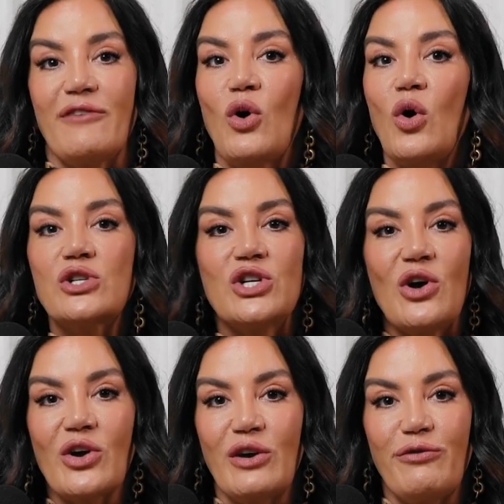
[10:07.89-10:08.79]
Of course you're
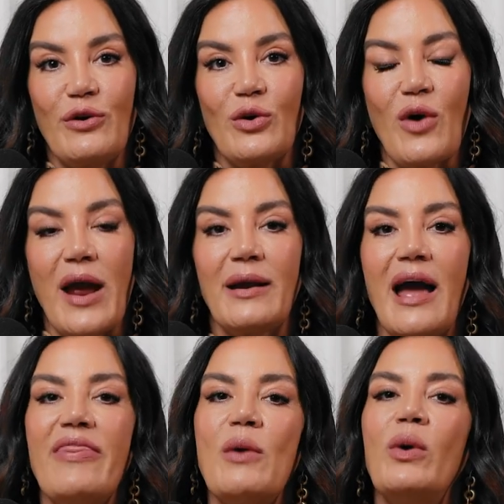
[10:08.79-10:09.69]
not going to feel great.
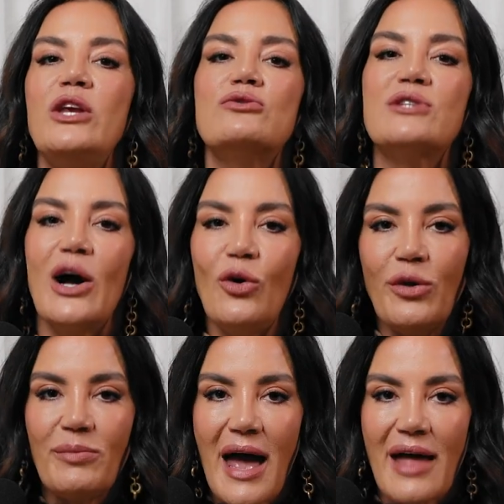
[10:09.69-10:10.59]
And then when you tell
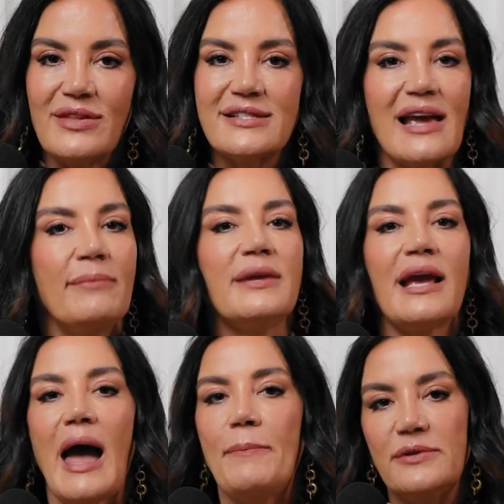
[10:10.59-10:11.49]
them that, the same thing
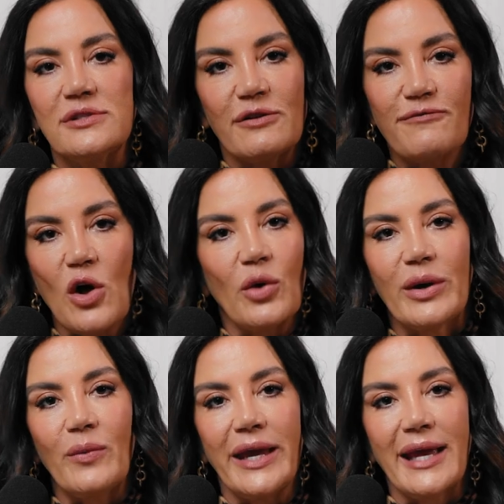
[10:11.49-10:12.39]
happens the
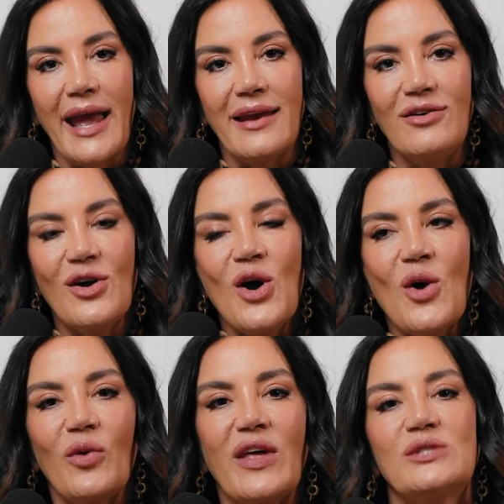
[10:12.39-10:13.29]
following weekend.
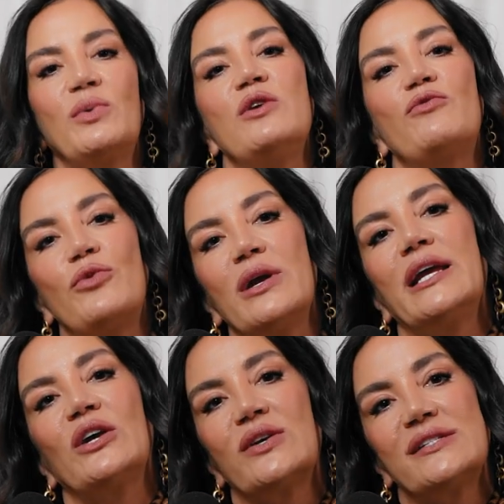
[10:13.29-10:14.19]
Well, that's when you've
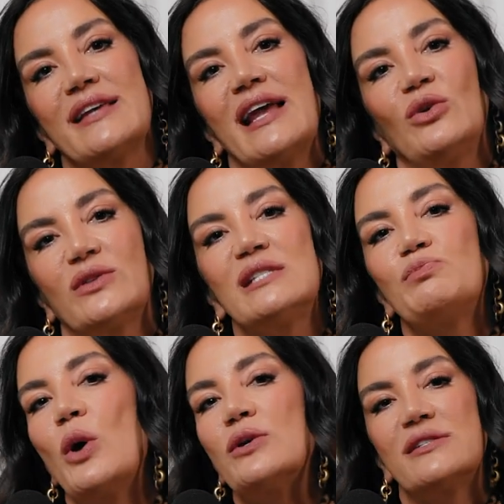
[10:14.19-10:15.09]
really got to say, look, this
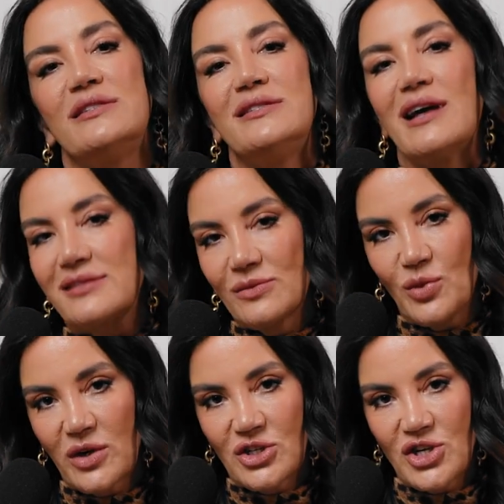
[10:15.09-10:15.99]
person doesn't
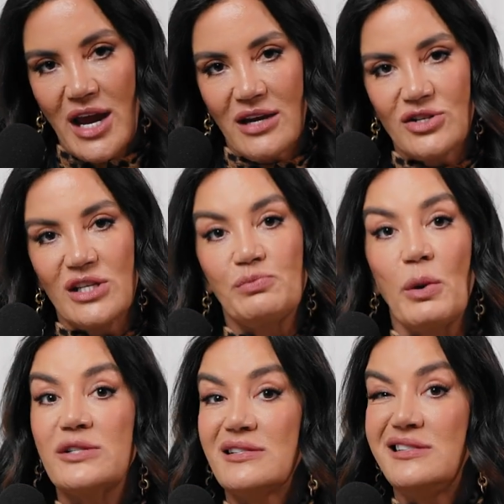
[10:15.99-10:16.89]
want to change. This
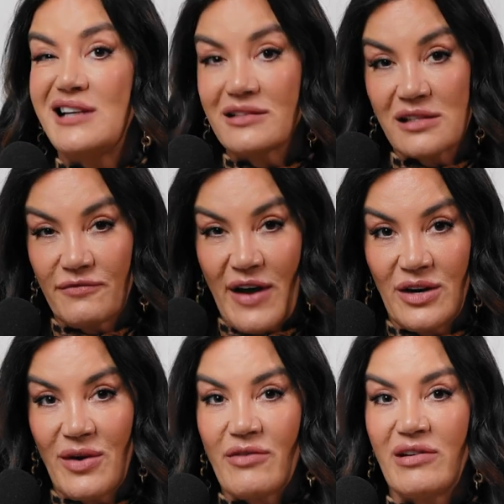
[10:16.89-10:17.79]
person doesn't
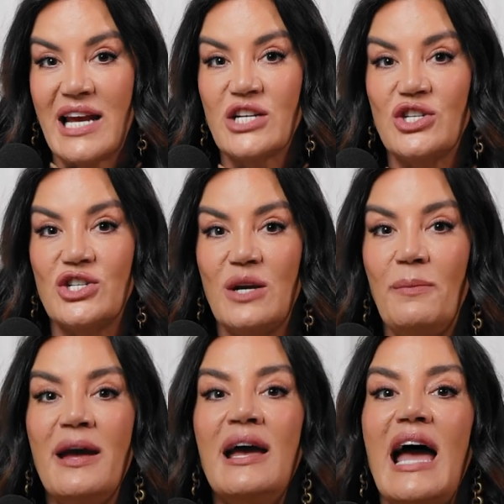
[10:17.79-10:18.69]
value our relationship,
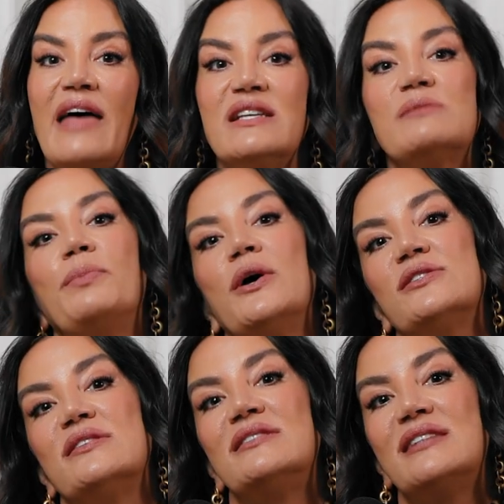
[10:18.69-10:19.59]
and this
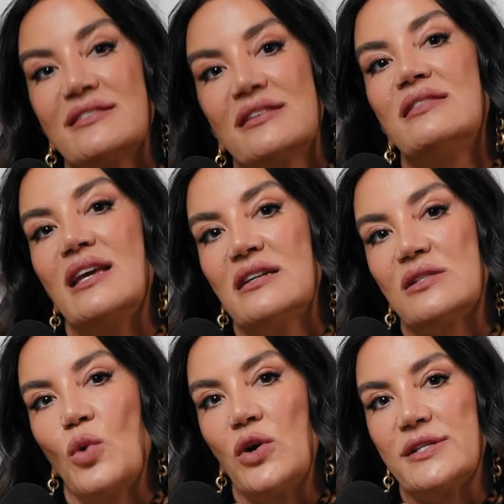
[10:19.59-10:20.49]
person doesn't think
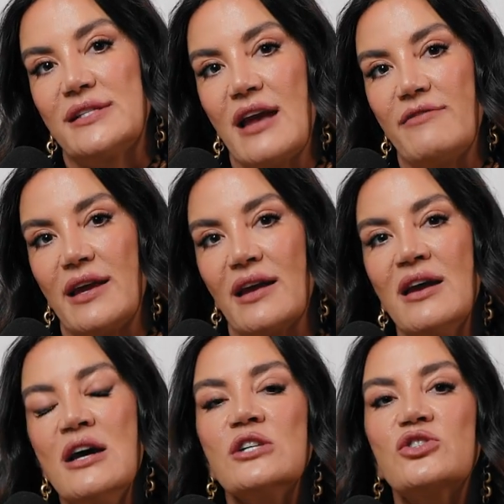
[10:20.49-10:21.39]
it's worth saving.
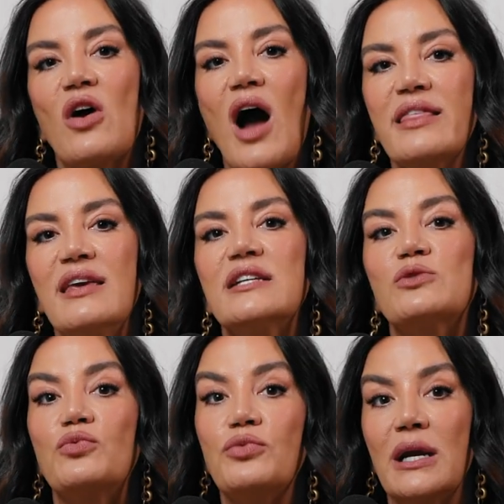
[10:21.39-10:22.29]
So I think
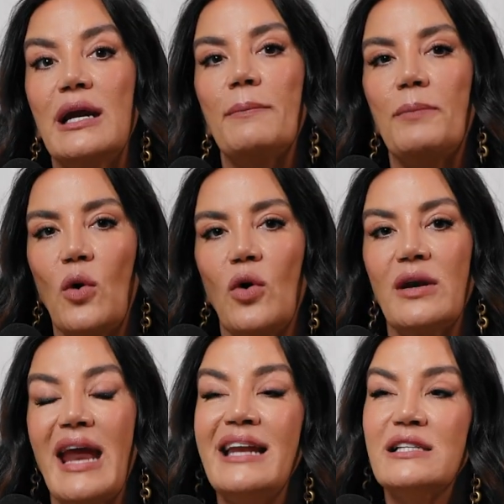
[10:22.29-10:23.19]
it's really
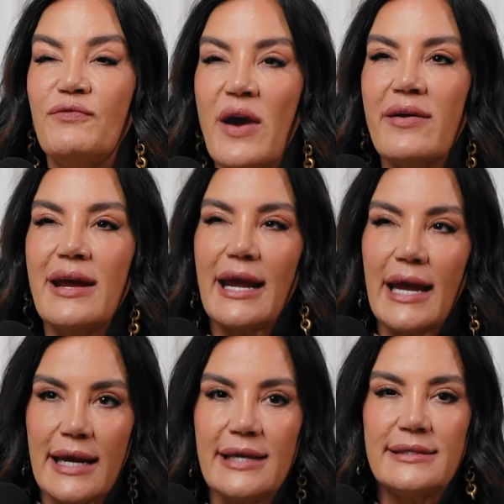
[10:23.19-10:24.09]
important, and it's very
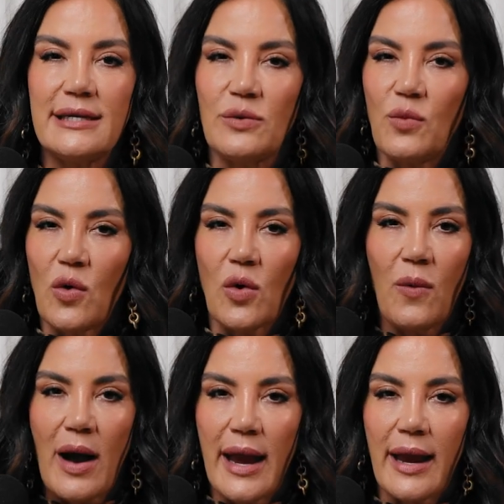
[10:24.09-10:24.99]
easy to walk
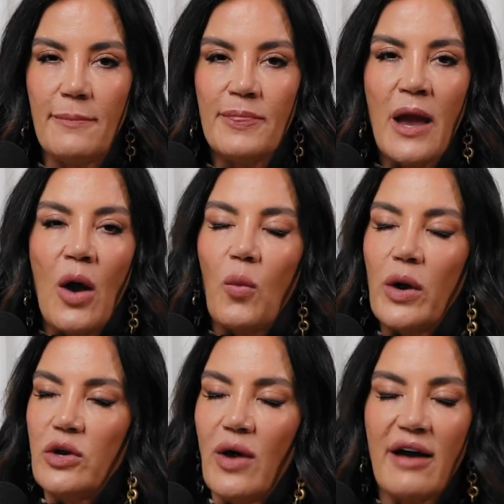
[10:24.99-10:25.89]
away
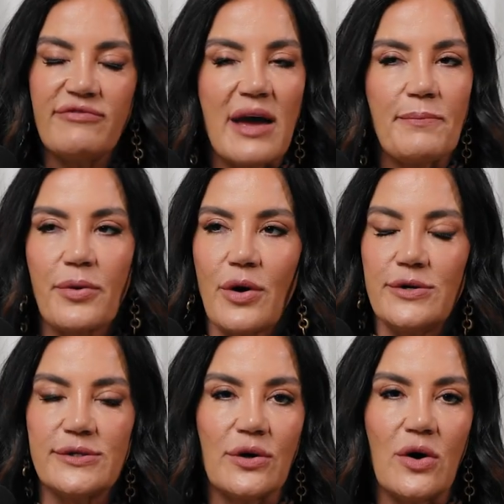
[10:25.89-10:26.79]
when you have that
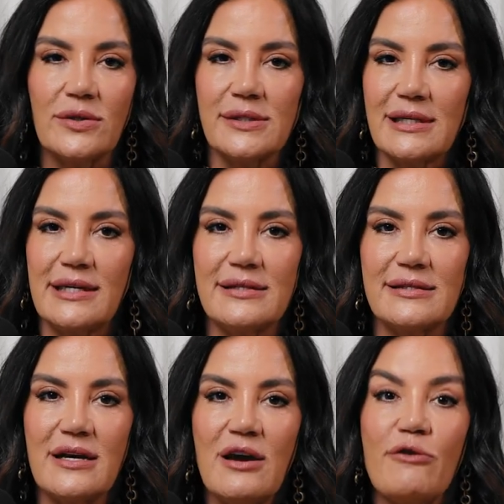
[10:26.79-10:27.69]
pros and cons
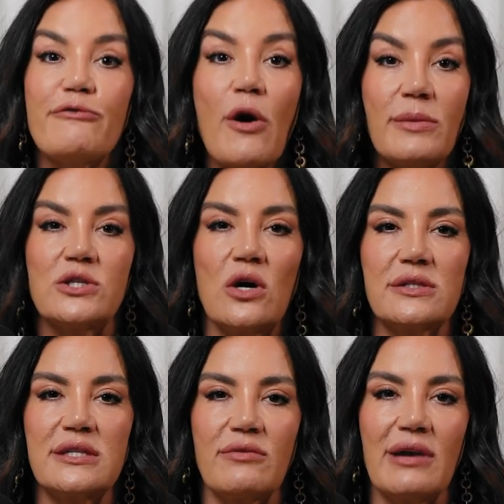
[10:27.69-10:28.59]
list from a
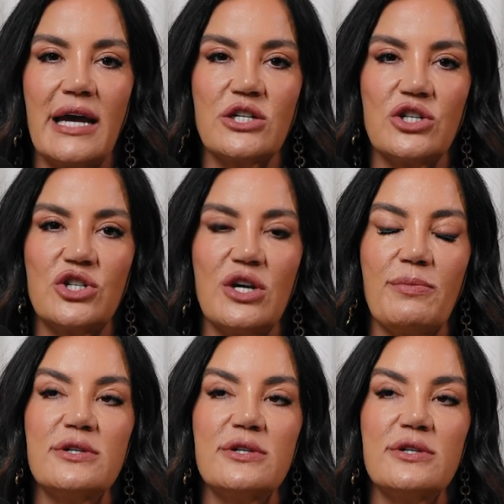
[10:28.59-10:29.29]
toxic relationship.